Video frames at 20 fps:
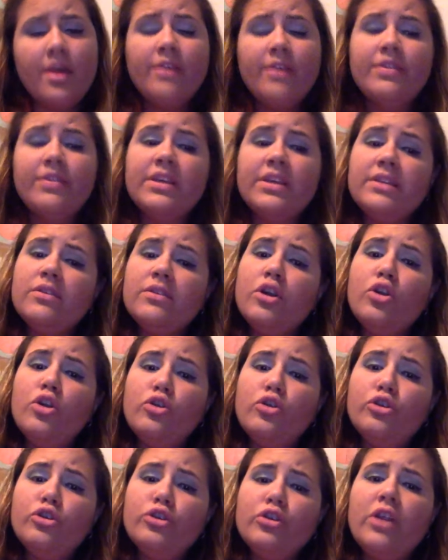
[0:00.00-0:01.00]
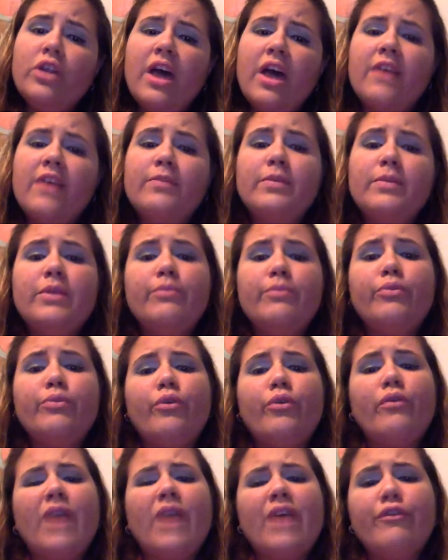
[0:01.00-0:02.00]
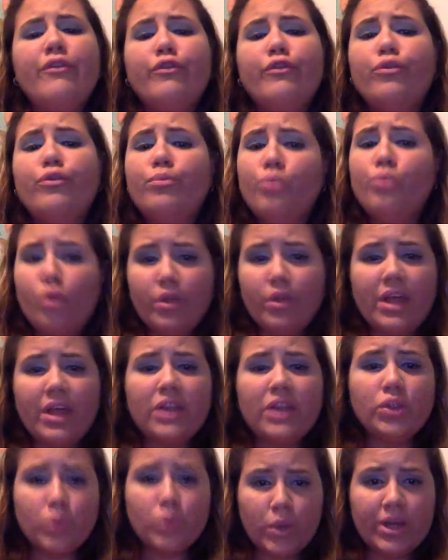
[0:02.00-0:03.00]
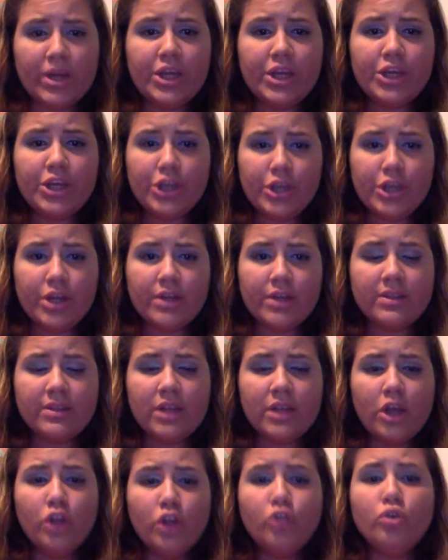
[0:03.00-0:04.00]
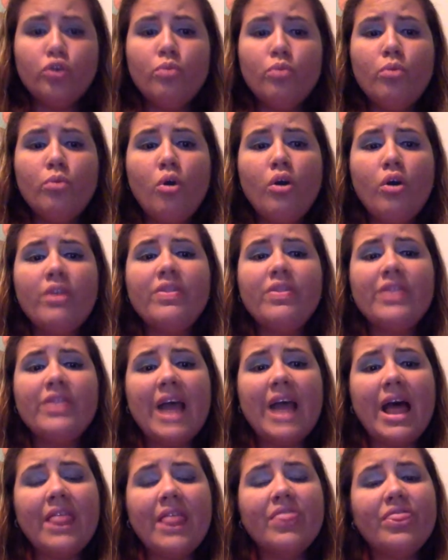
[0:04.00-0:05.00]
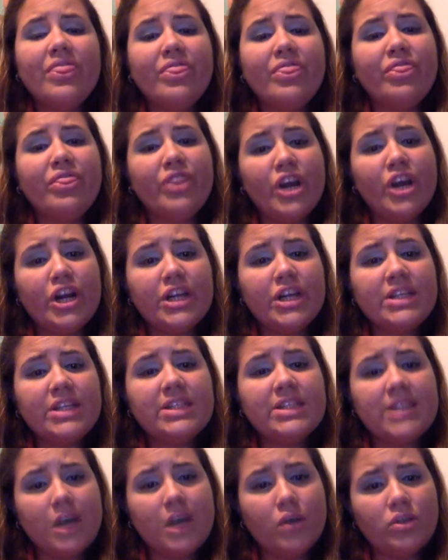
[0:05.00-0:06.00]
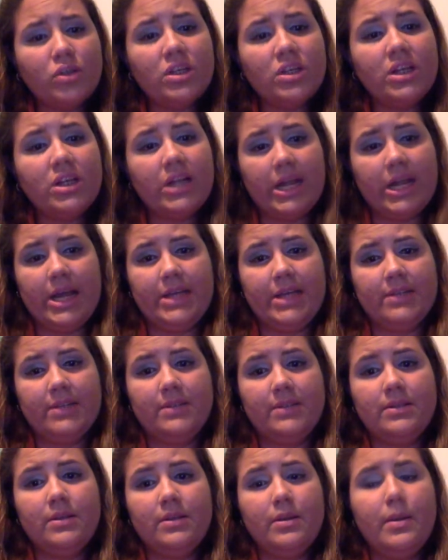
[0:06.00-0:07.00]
This solution has been provided for more than 20 years to more than 30,000 clients.